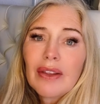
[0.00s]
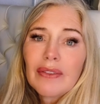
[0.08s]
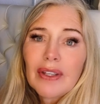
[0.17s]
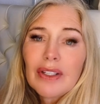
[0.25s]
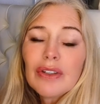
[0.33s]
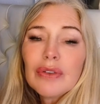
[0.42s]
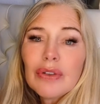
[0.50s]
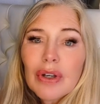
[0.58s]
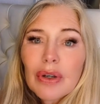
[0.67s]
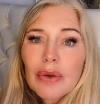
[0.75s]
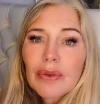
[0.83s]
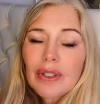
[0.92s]
then you
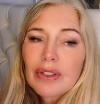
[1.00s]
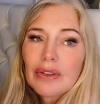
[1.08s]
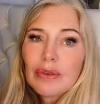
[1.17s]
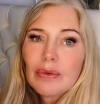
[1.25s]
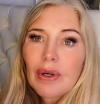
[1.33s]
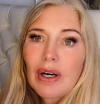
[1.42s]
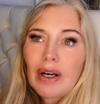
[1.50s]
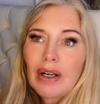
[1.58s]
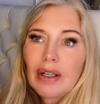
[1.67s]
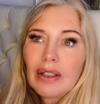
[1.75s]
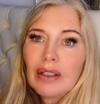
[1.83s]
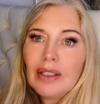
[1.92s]
know that you
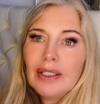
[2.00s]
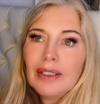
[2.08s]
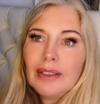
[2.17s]
are